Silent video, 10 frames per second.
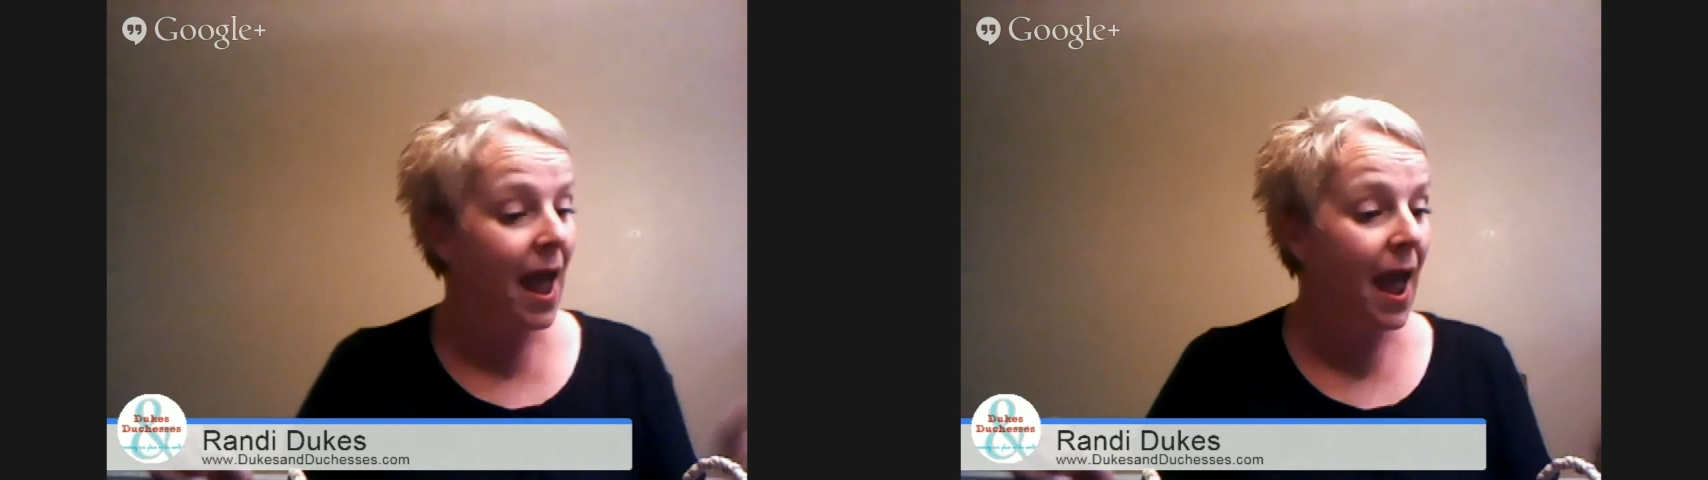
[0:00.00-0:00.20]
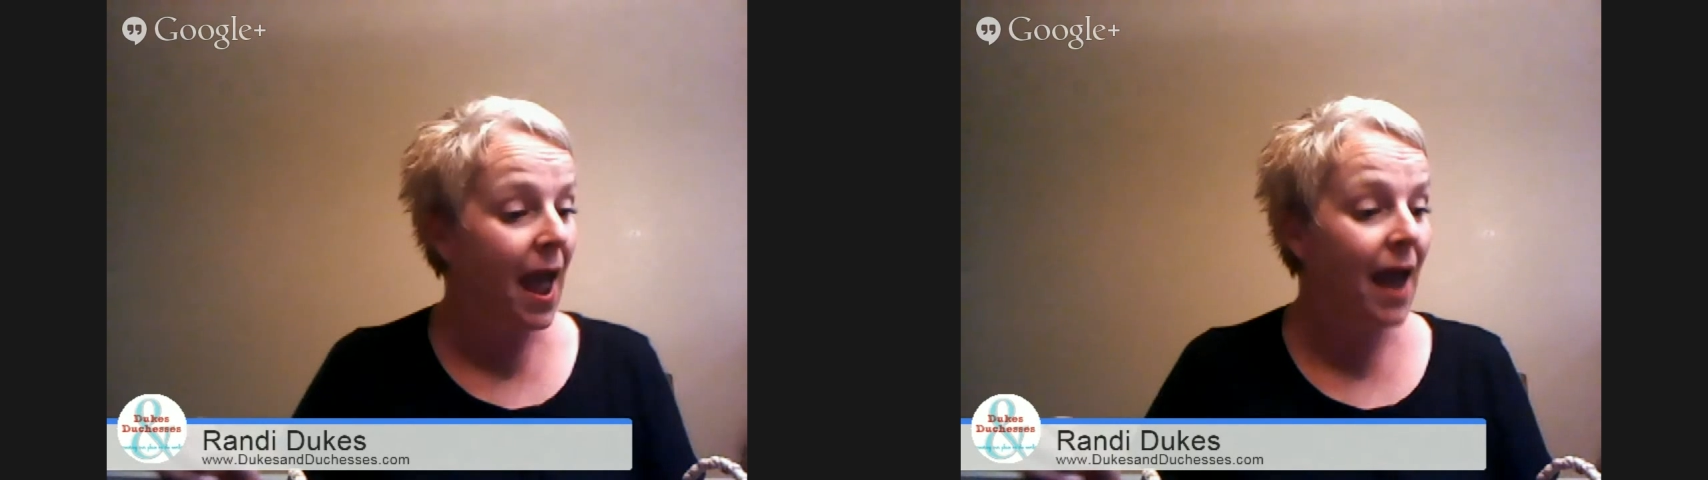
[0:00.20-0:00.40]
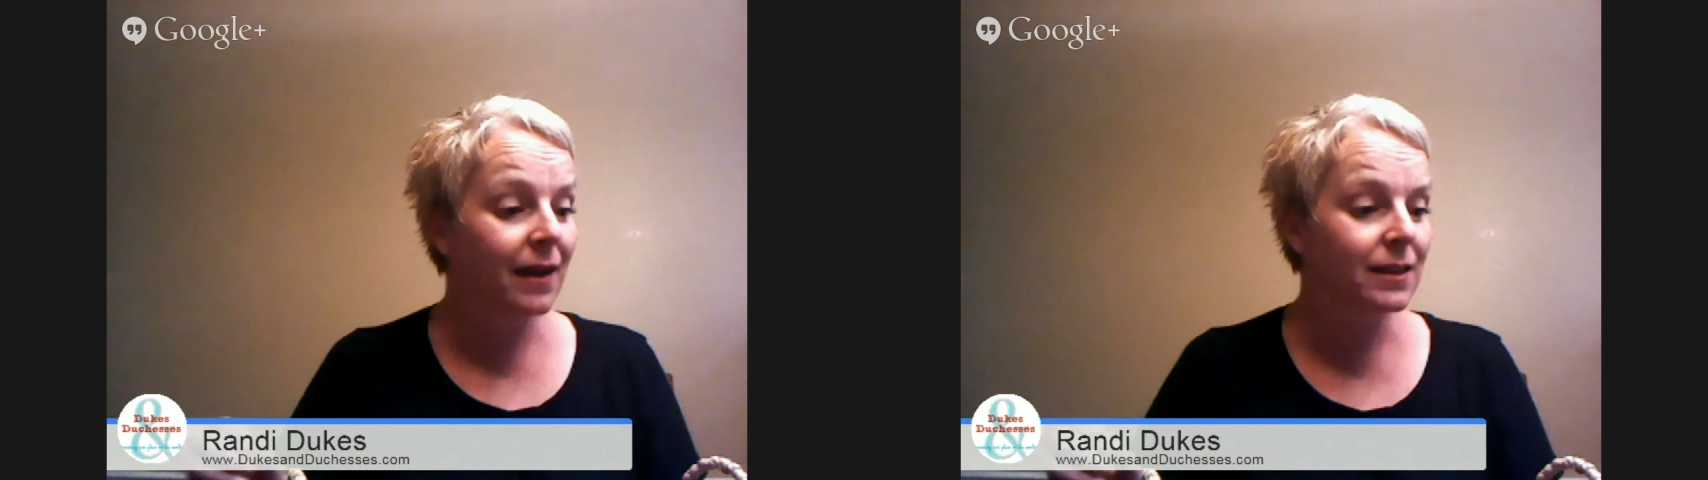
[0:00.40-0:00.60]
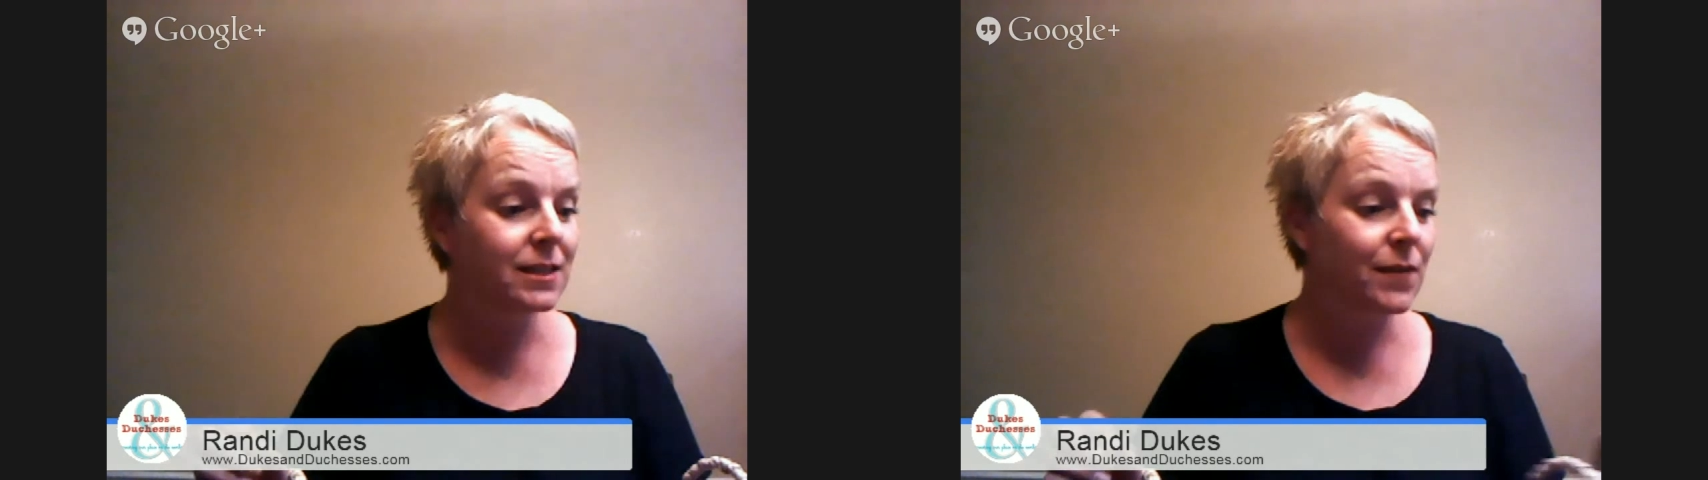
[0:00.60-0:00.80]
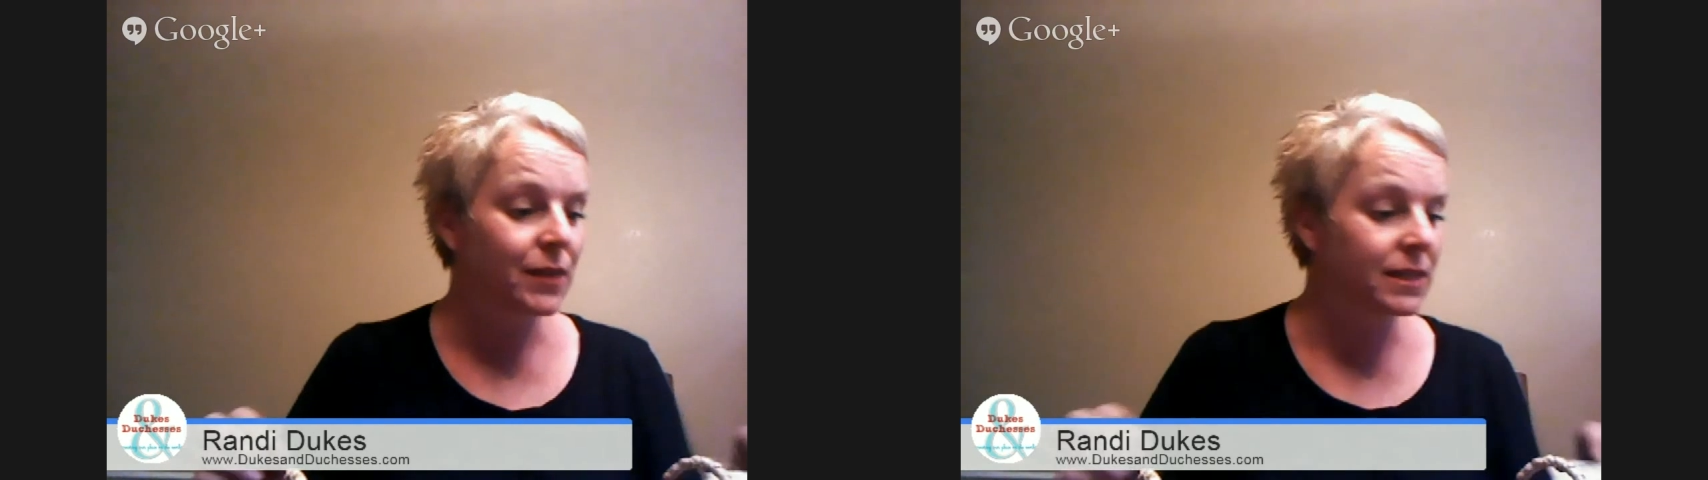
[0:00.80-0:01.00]
And
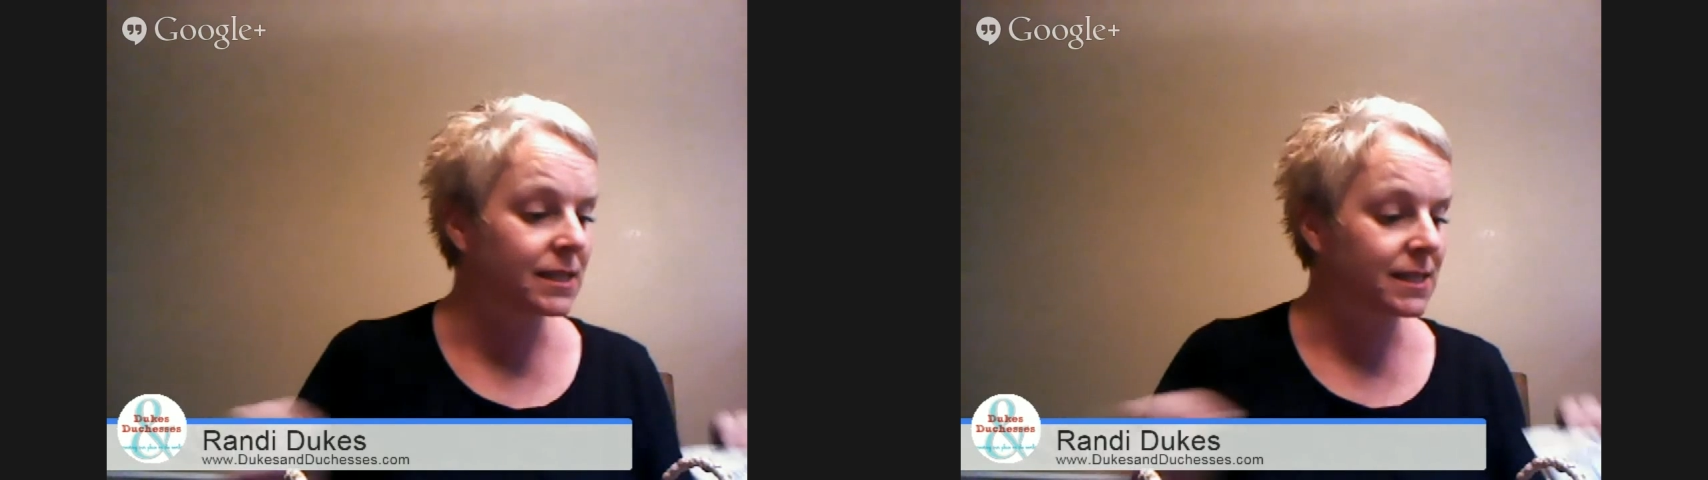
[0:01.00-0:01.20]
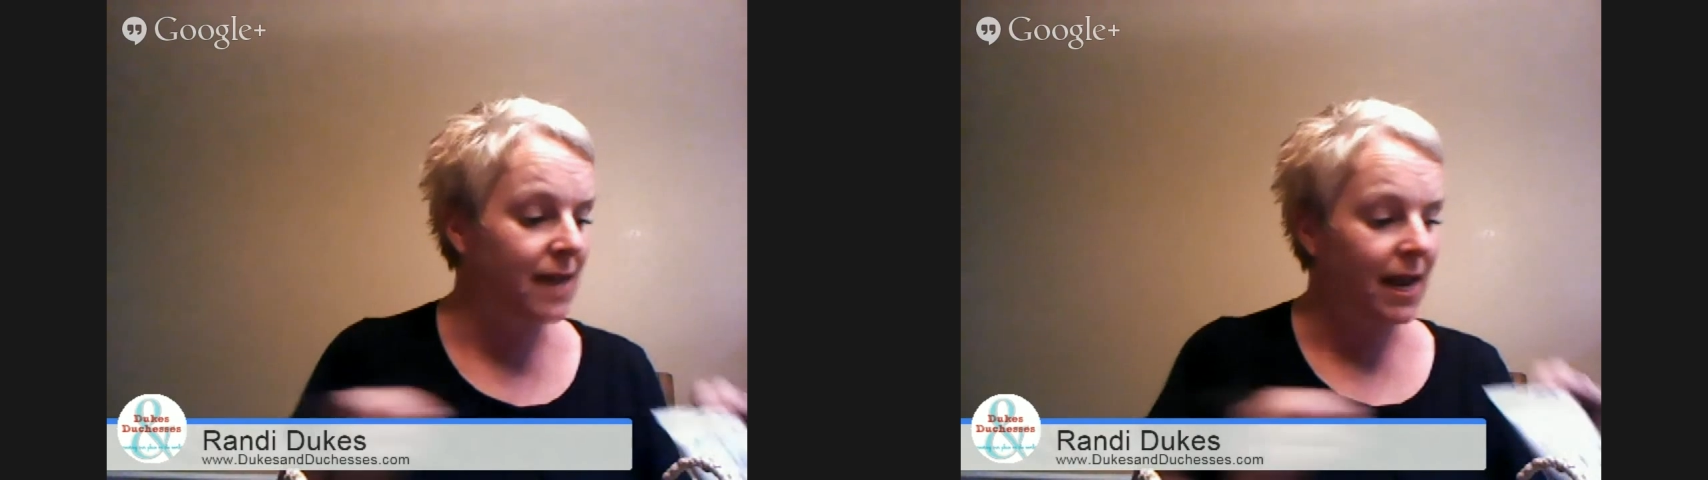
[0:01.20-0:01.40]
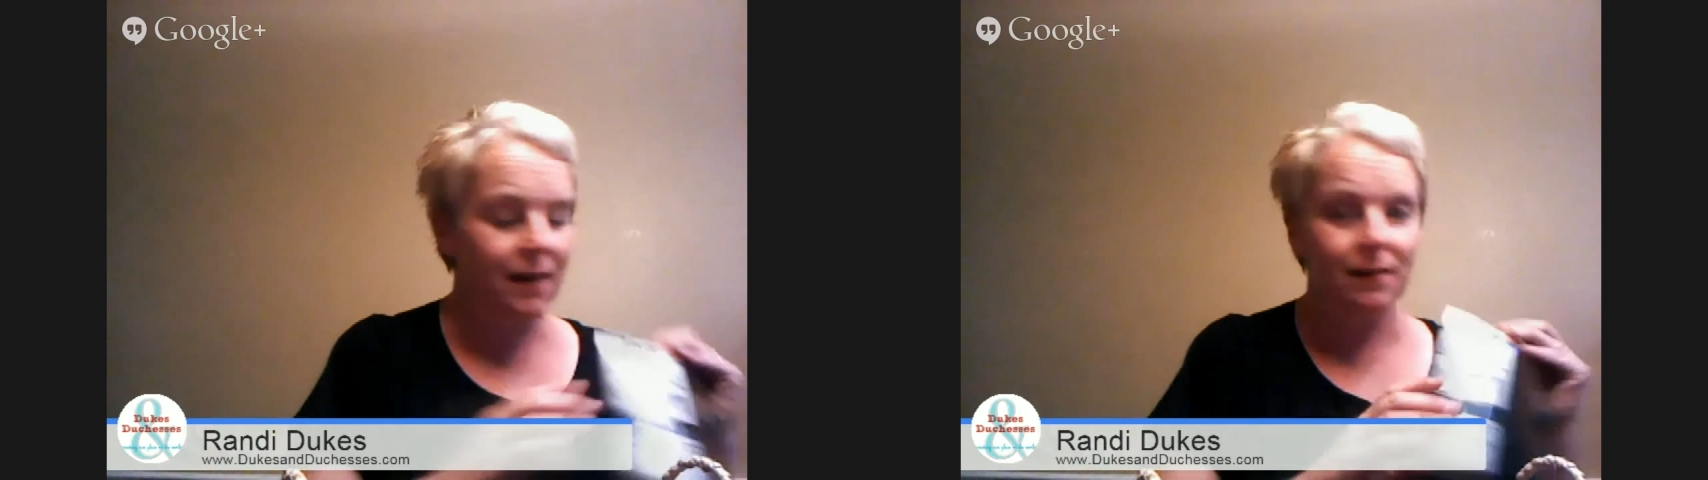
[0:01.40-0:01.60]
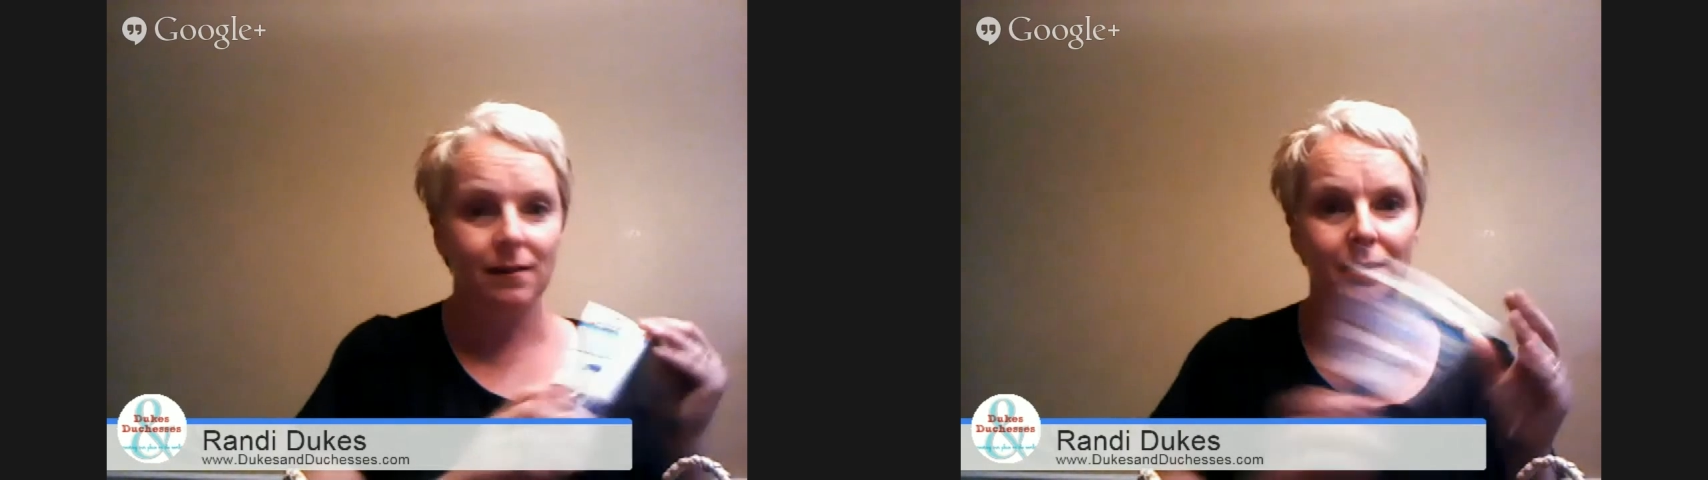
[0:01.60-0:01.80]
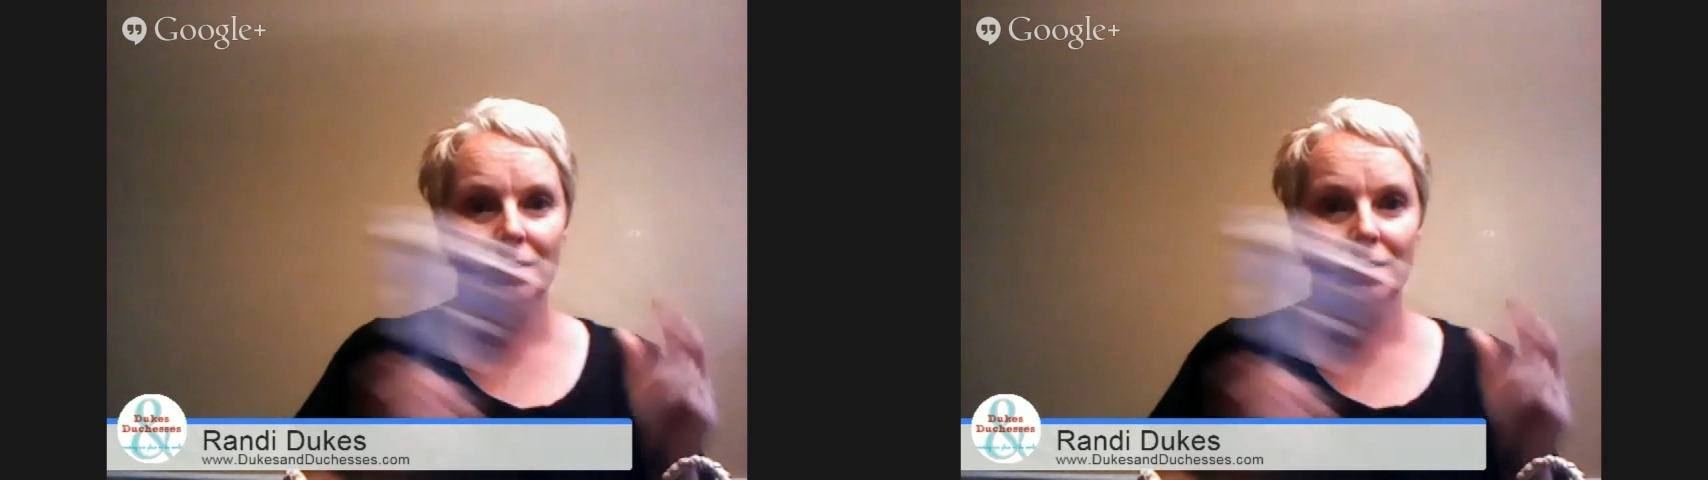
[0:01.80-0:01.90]
the stain